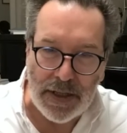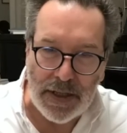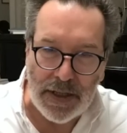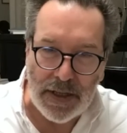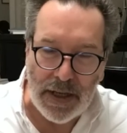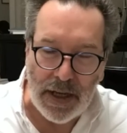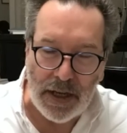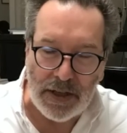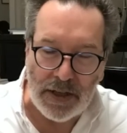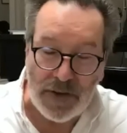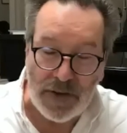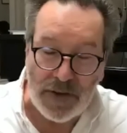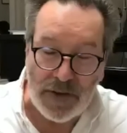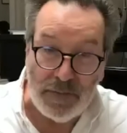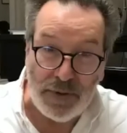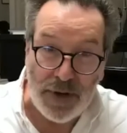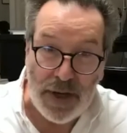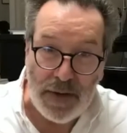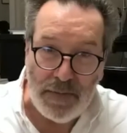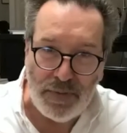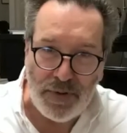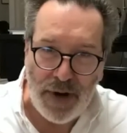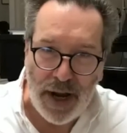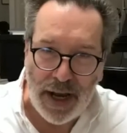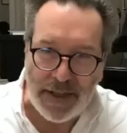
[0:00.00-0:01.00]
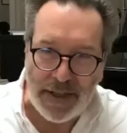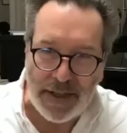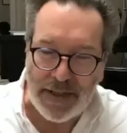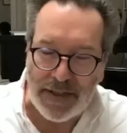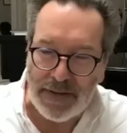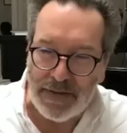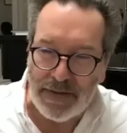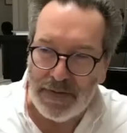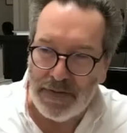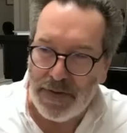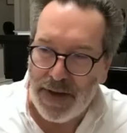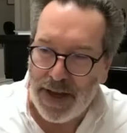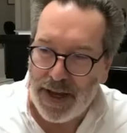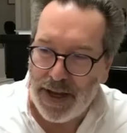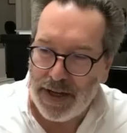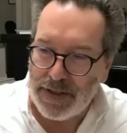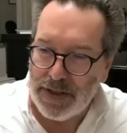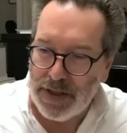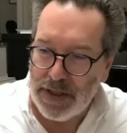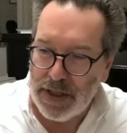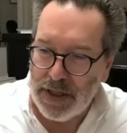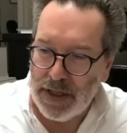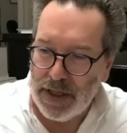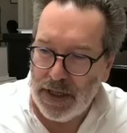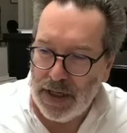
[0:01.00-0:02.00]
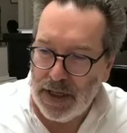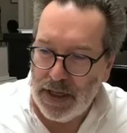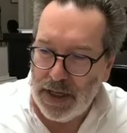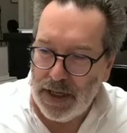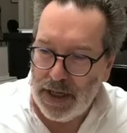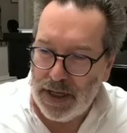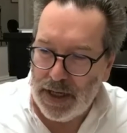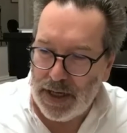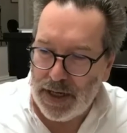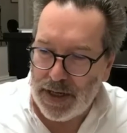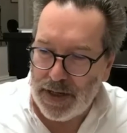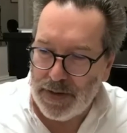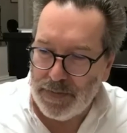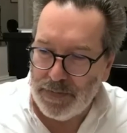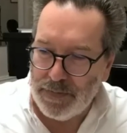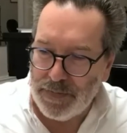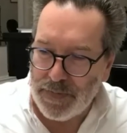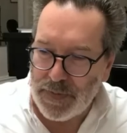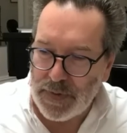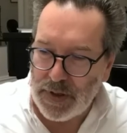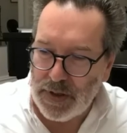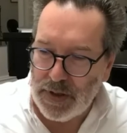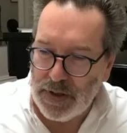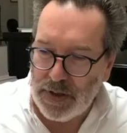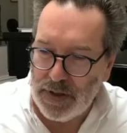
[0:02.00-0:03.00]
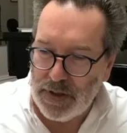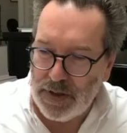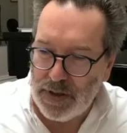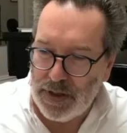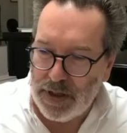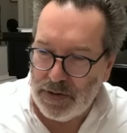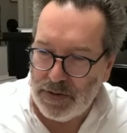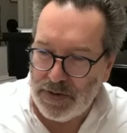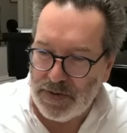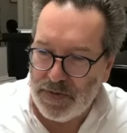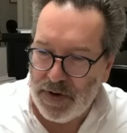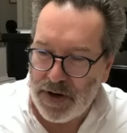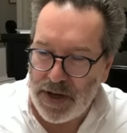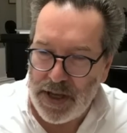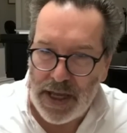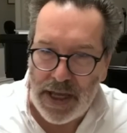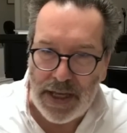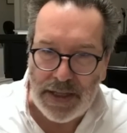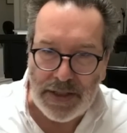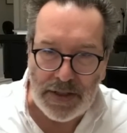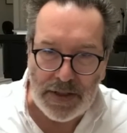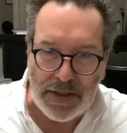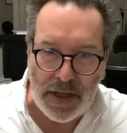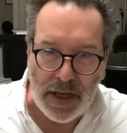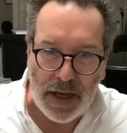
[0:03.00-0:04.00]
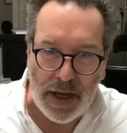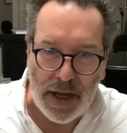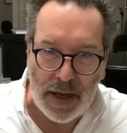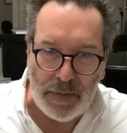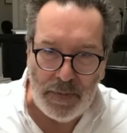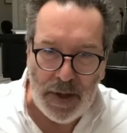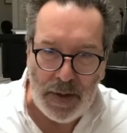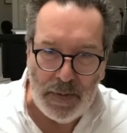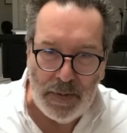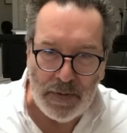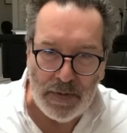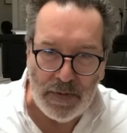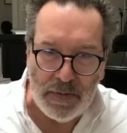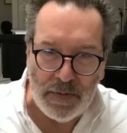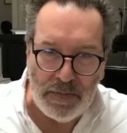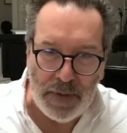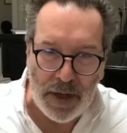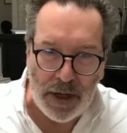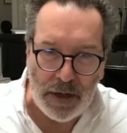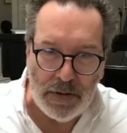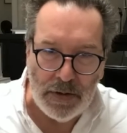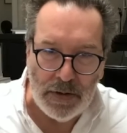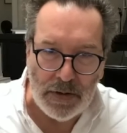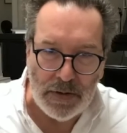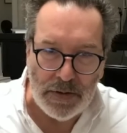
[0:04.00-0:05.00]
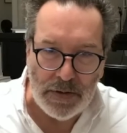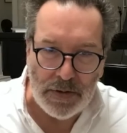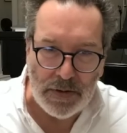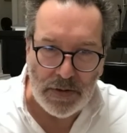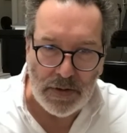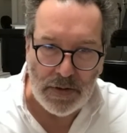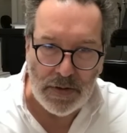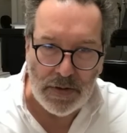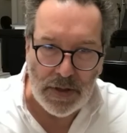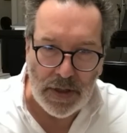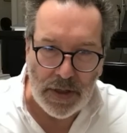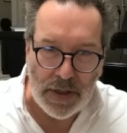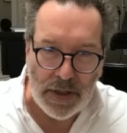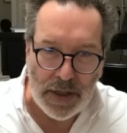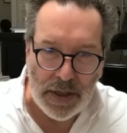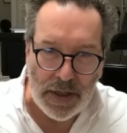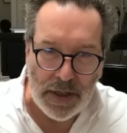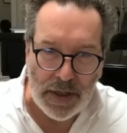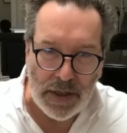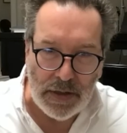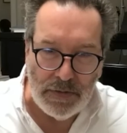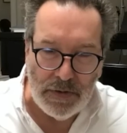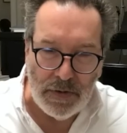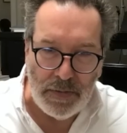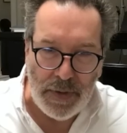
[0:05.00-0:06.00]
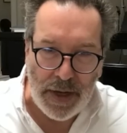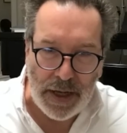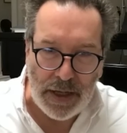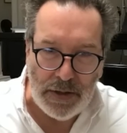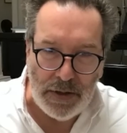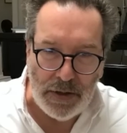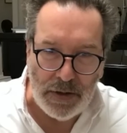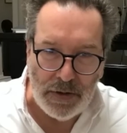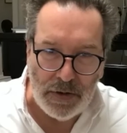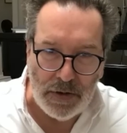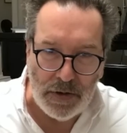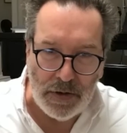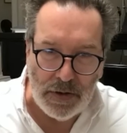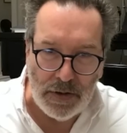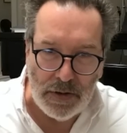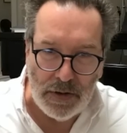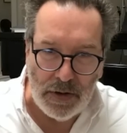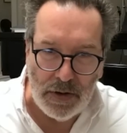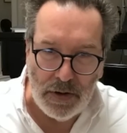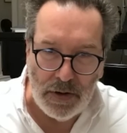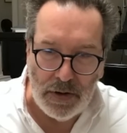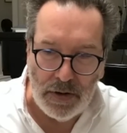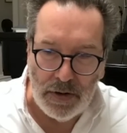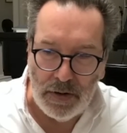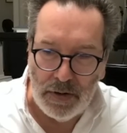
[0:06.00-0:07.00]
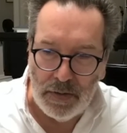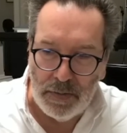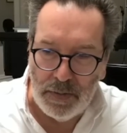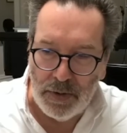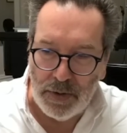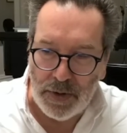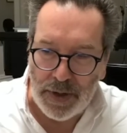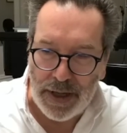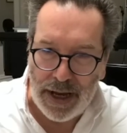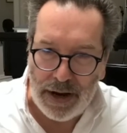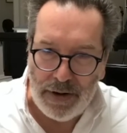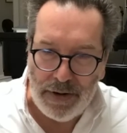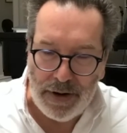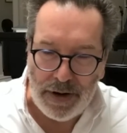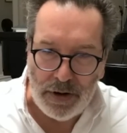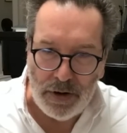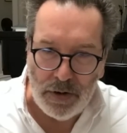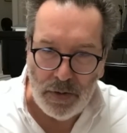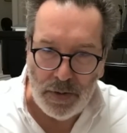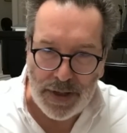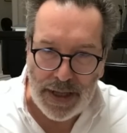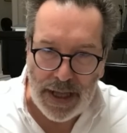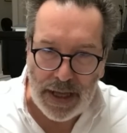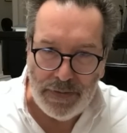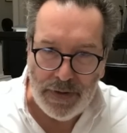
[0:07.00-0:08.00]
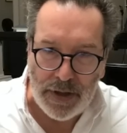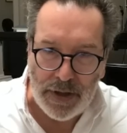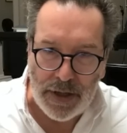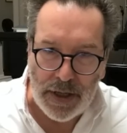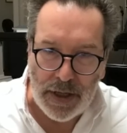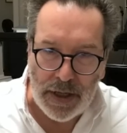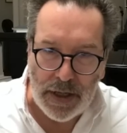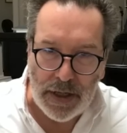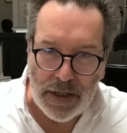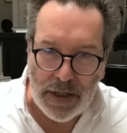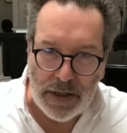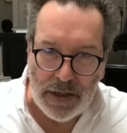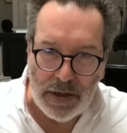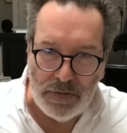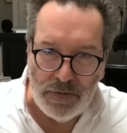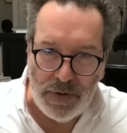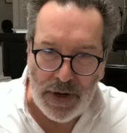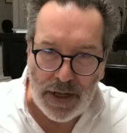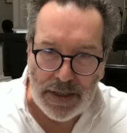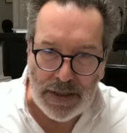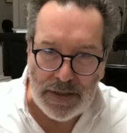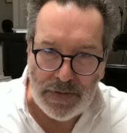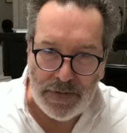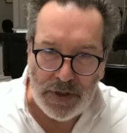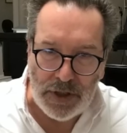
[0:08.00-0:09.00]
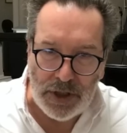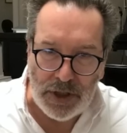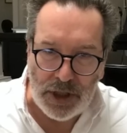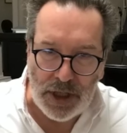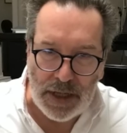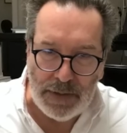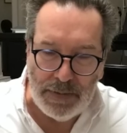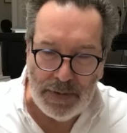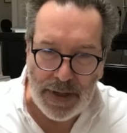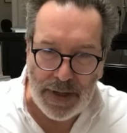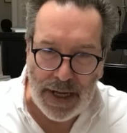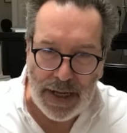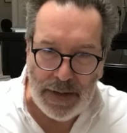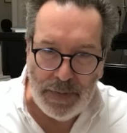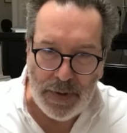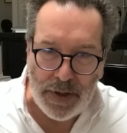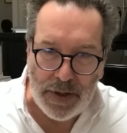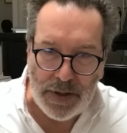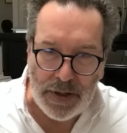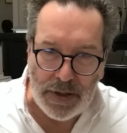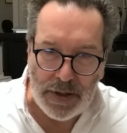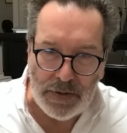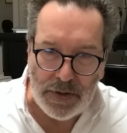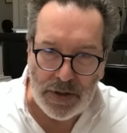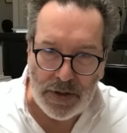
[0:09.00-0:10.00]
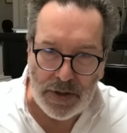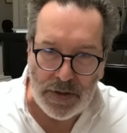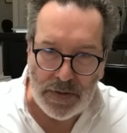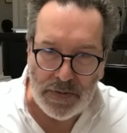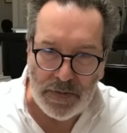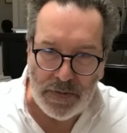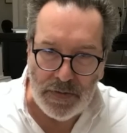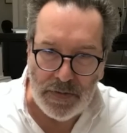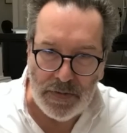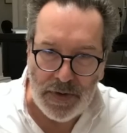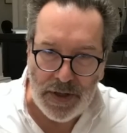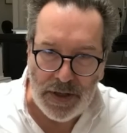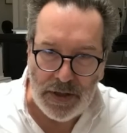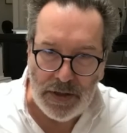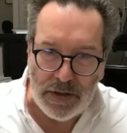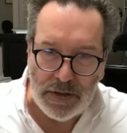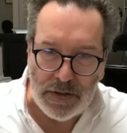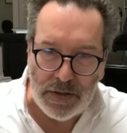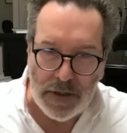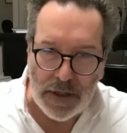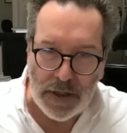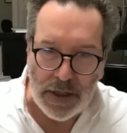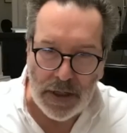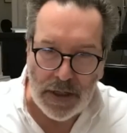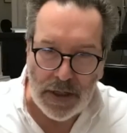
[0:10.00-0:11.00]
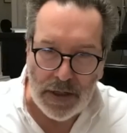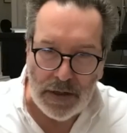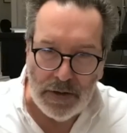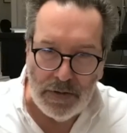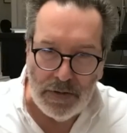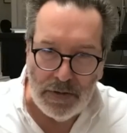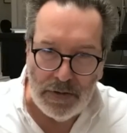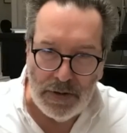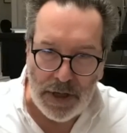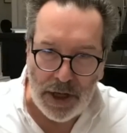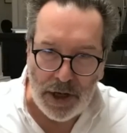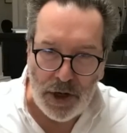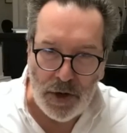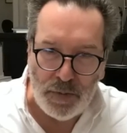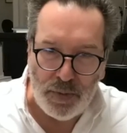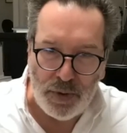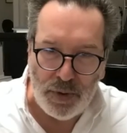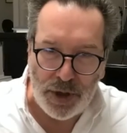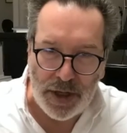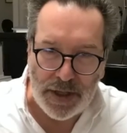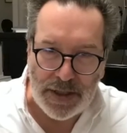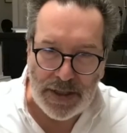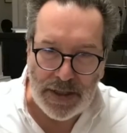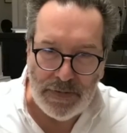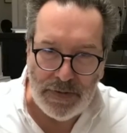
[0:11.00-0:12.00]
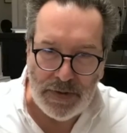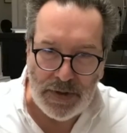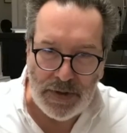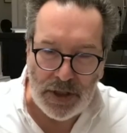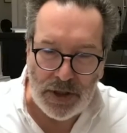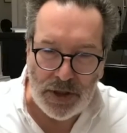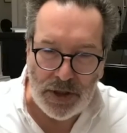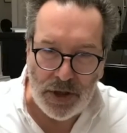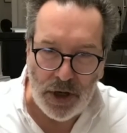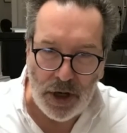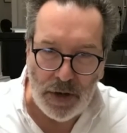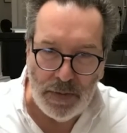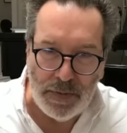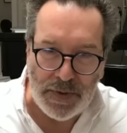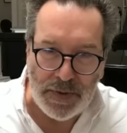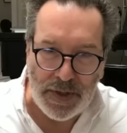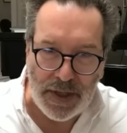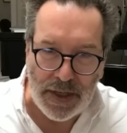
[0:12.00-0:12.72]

pre-Brexit, in fact, it's very easy to hire people from Poland or Romania or Bulgaria or whatever, relatively cheap labor that could fill low productivity jobs